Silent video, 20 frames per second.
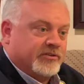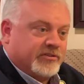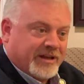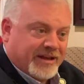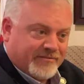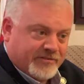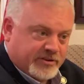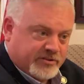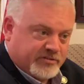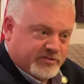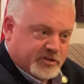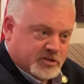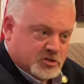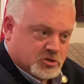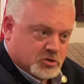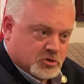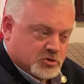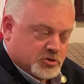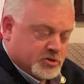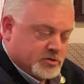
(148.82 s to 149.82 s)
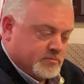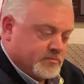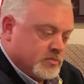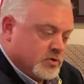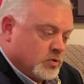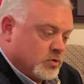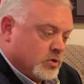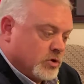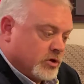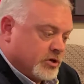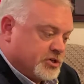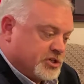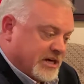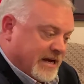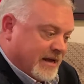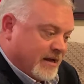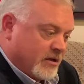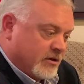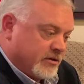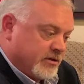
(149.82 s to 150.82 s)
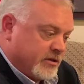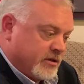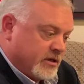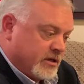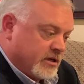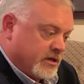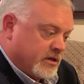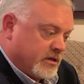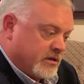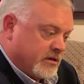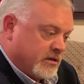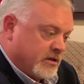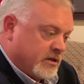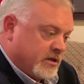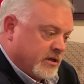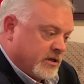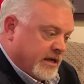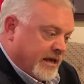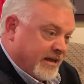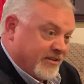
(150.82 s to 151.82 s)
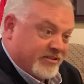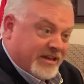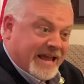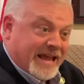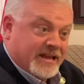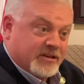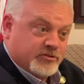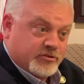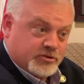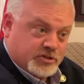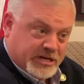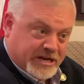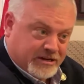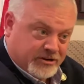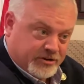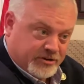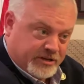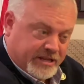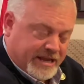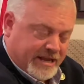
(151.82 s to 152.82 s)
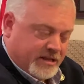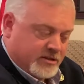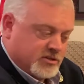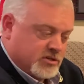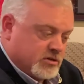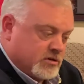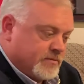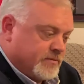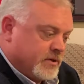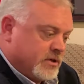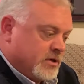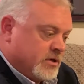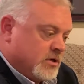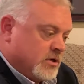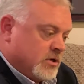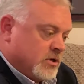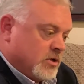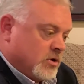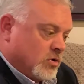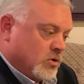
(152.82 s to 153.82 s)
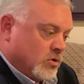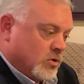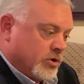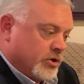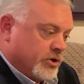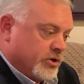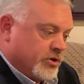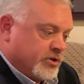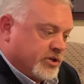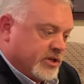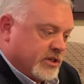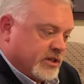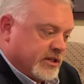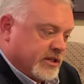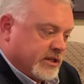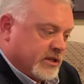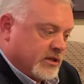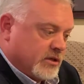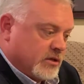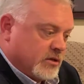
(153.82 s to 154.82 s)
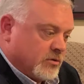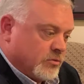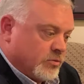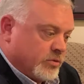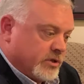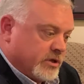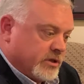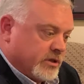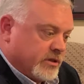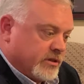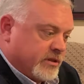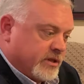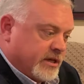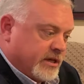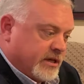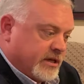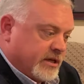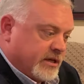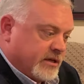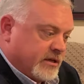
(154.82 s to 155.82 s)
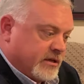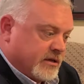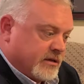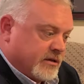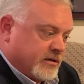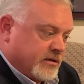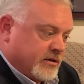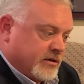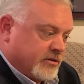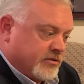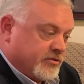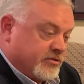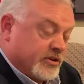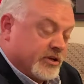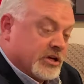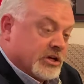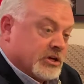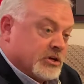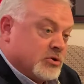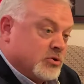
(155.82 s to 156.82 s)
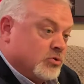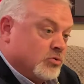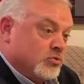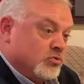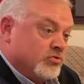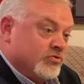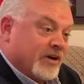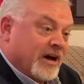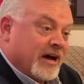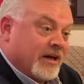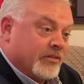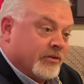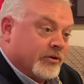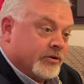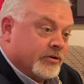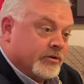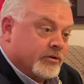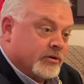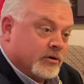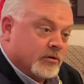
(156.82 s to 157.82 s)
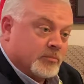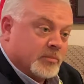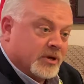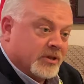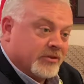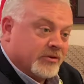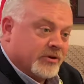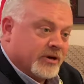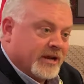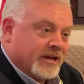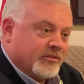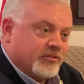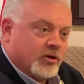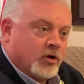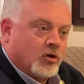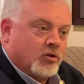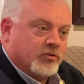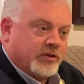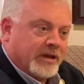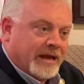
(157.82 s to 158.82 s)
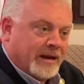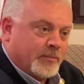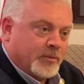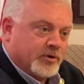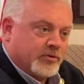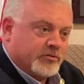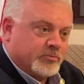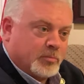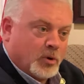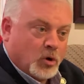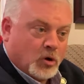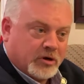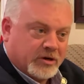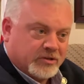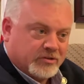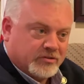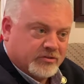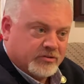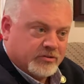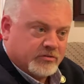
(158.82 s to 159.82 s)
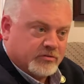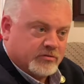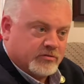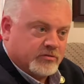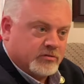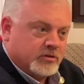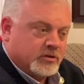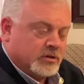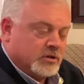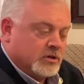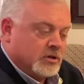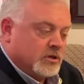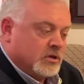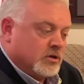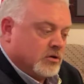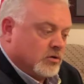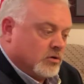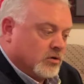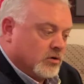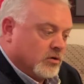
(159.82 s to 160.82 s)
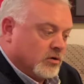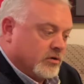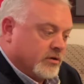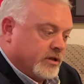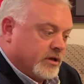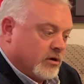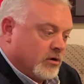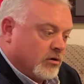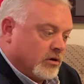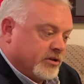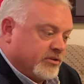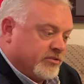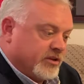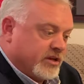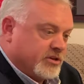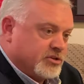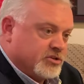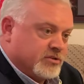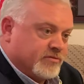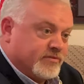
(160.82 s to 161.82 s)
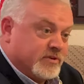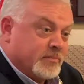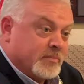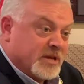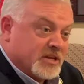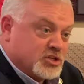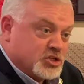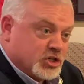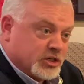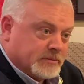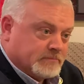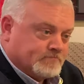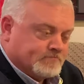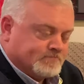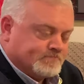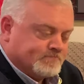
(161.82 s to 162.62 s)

is having seizures, or her child has cancer, childhood cancer, or you're dealing with a son whose father or mother has Alzheimer's, Parkinson's, or the early stages of dementia,